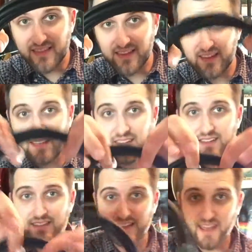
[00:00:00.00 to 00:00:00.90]
thing,
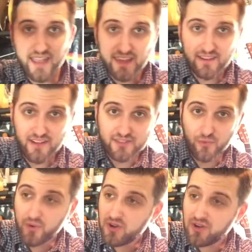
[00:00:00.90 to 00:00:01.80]
and you can hang it on
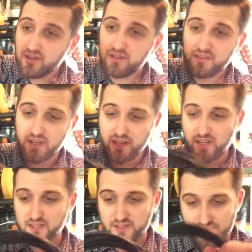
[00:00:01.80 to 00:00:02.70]
your wall,
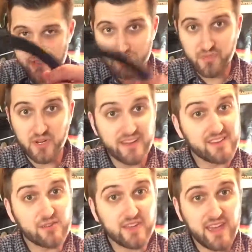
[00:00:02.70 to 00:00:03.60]
or put it
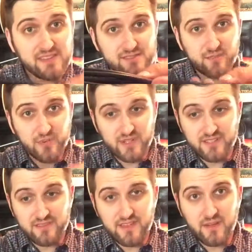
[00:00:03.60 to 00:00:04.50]
in your case, or put
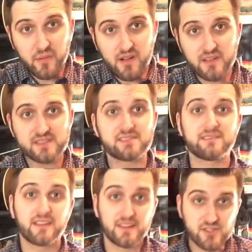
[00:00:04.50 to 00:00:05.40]
it in a
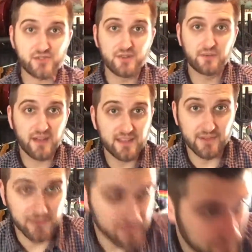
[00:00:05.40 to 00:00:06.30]
box. I'll show you what I do.